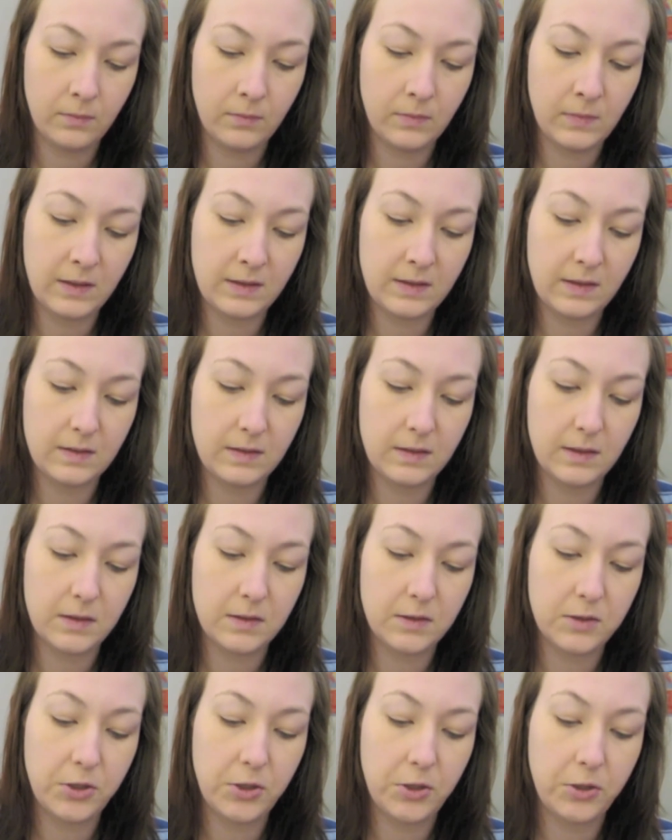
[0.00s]
This is the
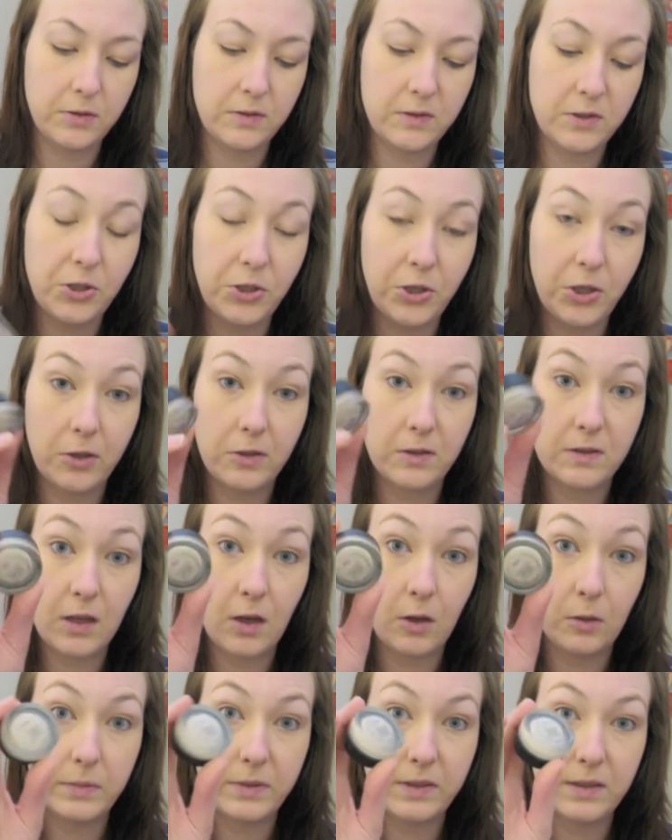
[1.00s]
Studio
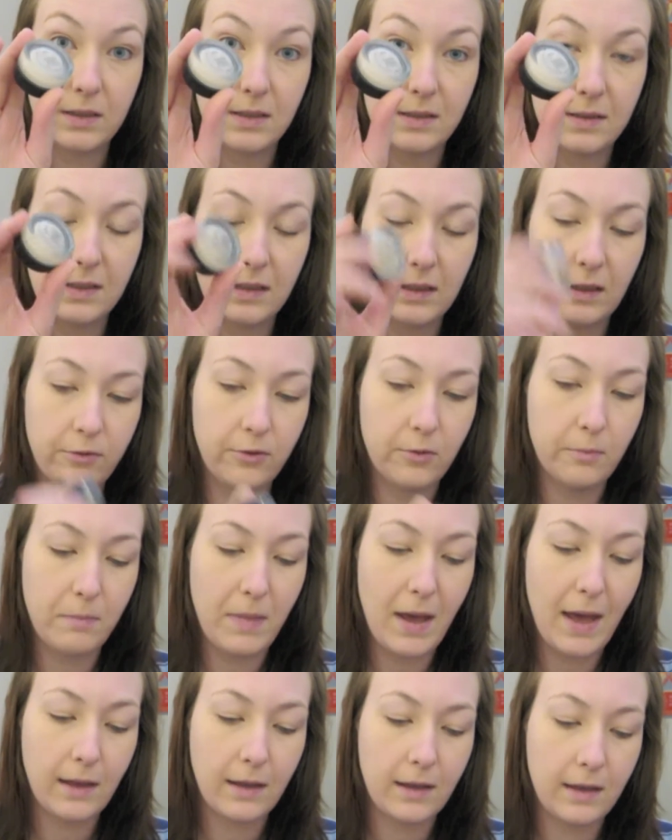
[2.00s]
Sculpt concealer from
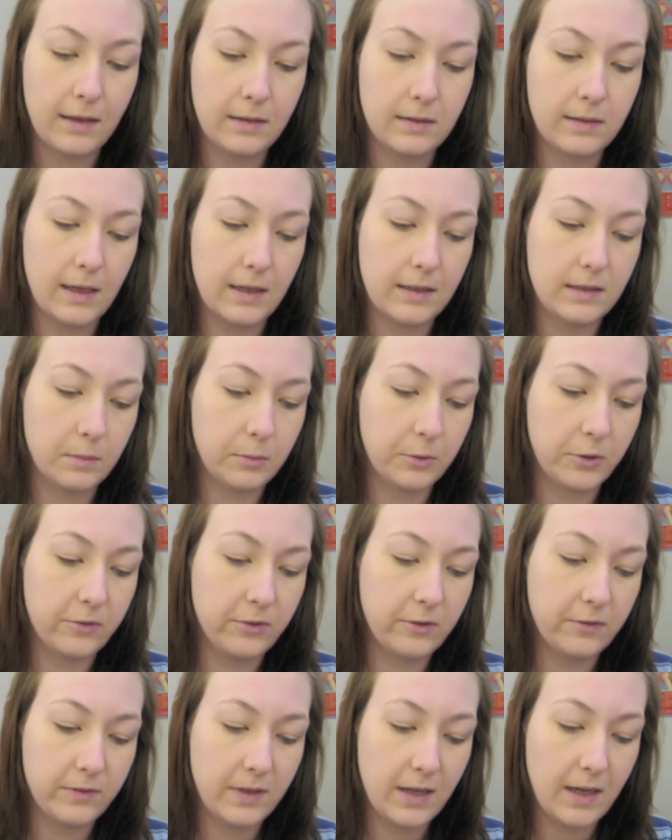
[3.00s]
MAC in
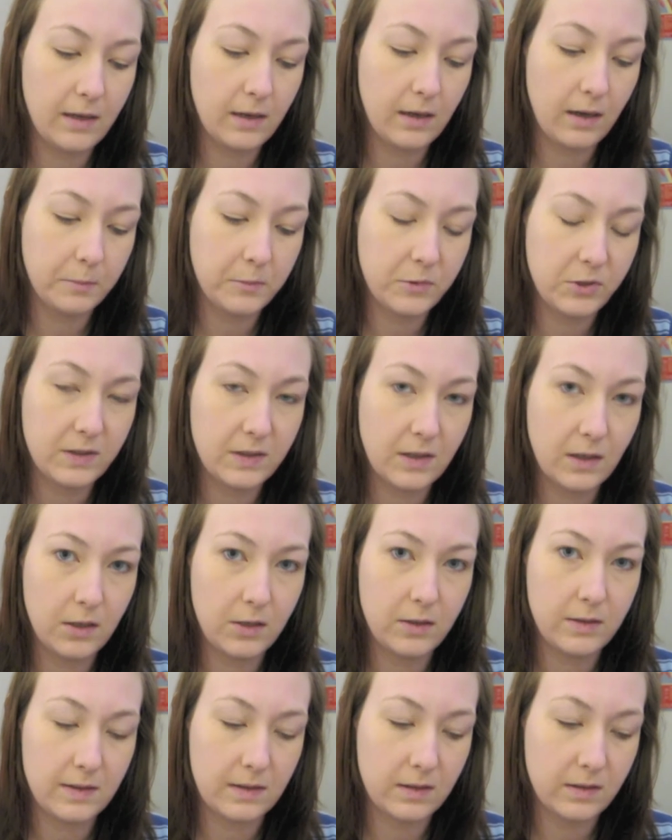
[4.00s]
NW15. I'm just going to
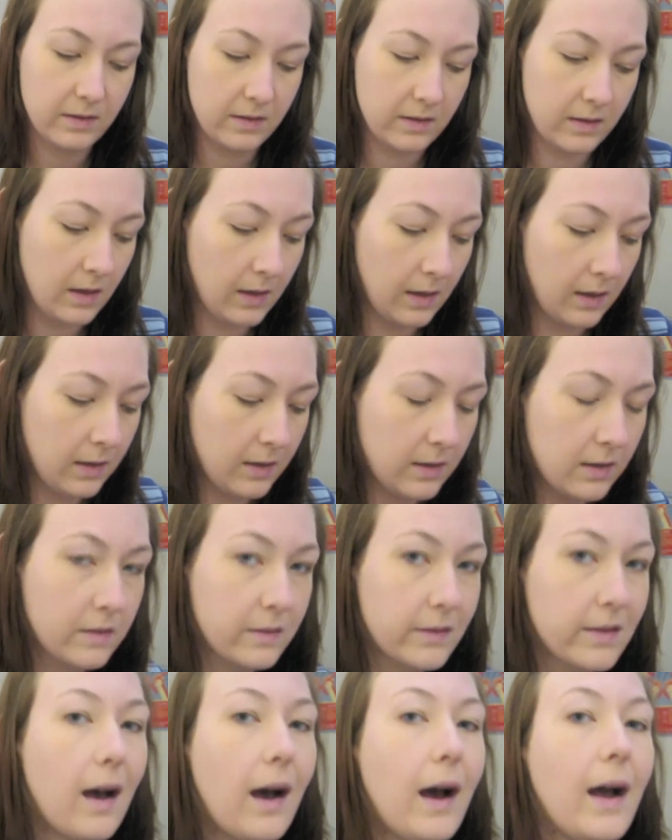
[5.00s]
use a
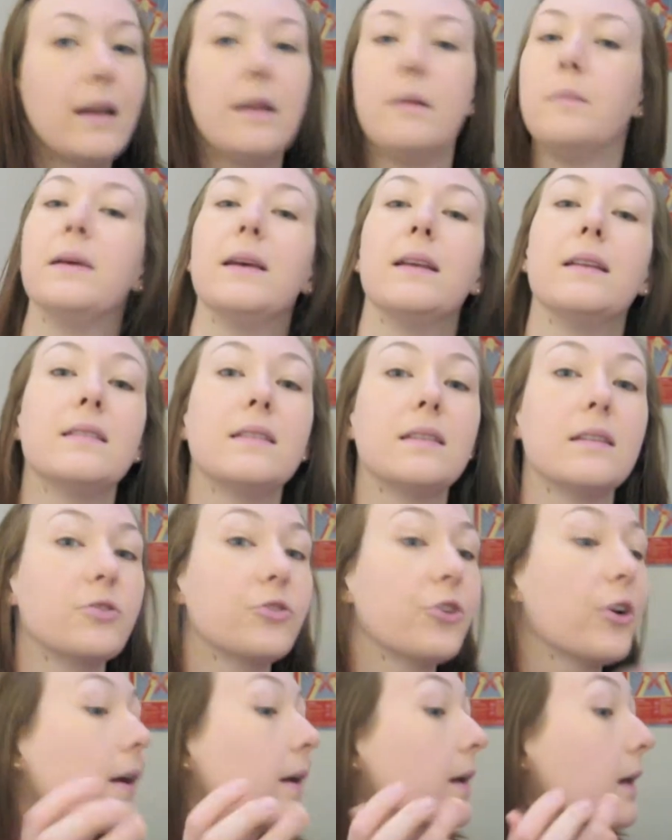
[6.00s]
tiny bit to
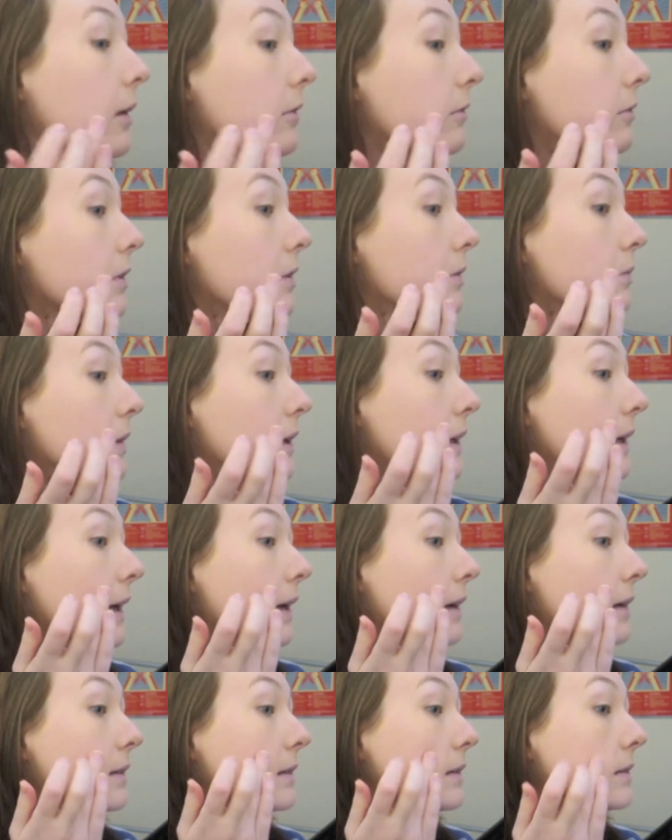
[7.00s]
try and cover up my
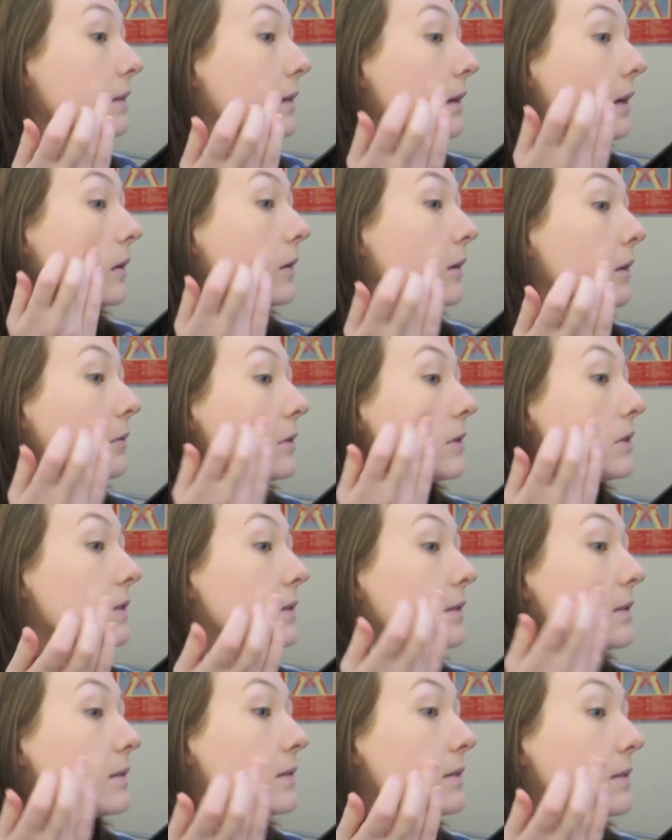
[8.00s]
acne scarring, which
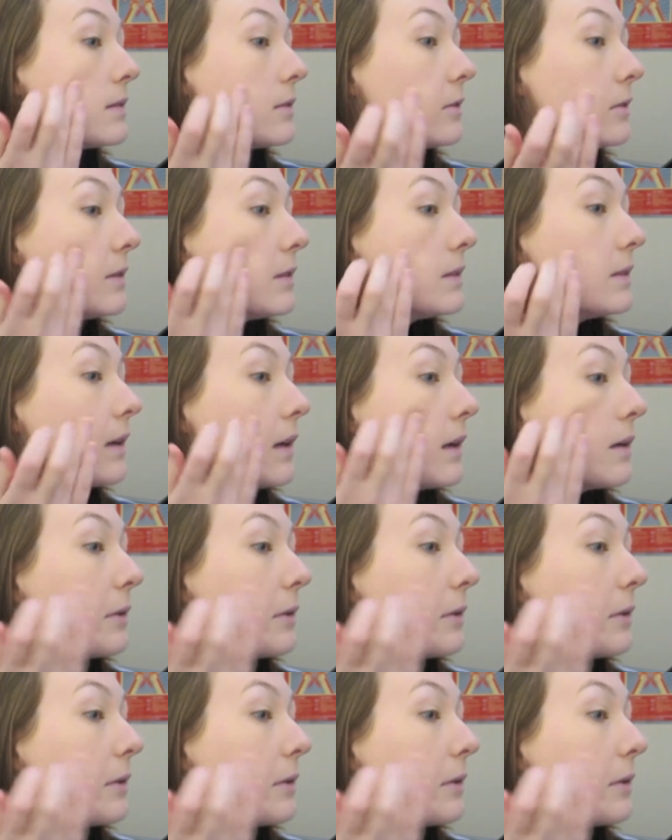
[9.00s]
is just on this side of